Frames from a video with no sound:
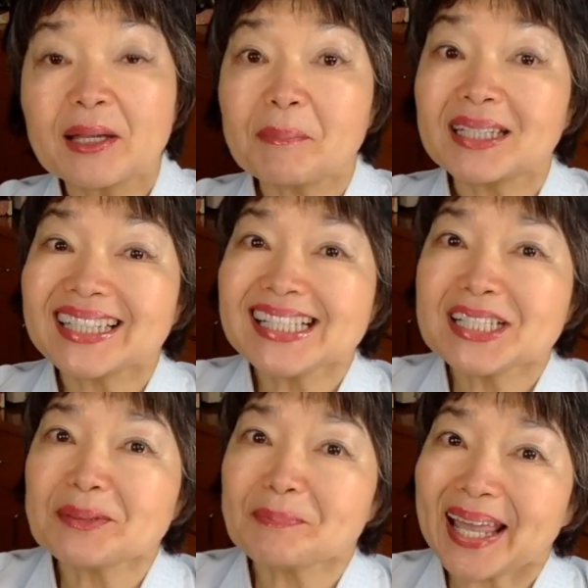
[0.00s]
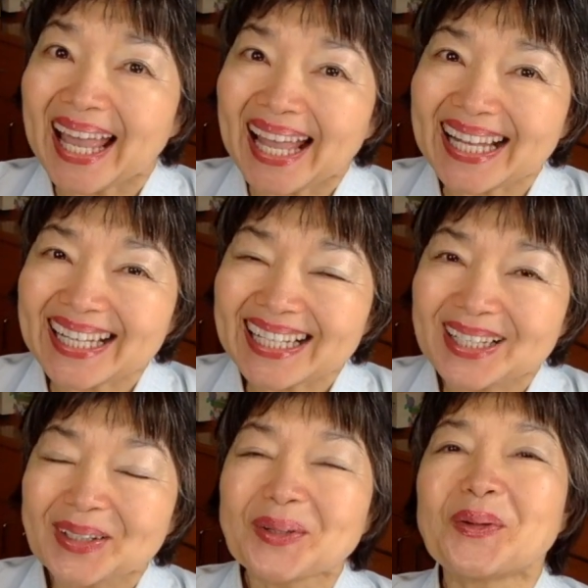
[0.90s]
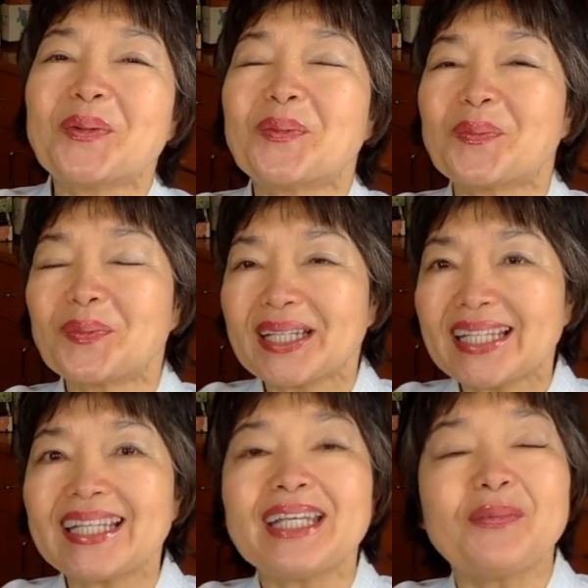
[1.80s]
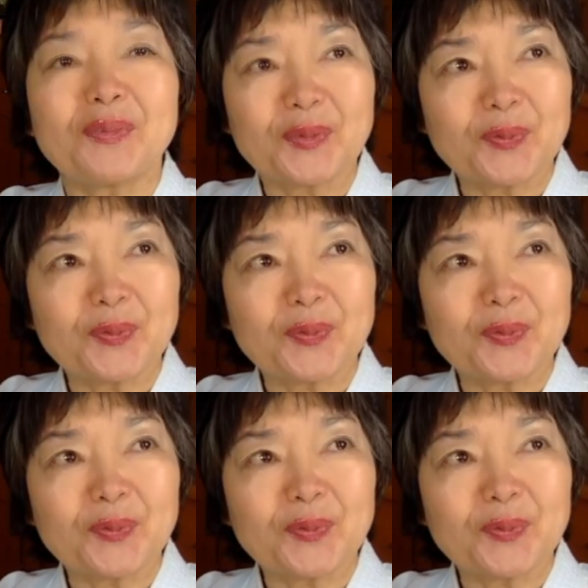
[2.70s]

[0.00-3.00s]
But in Japan, if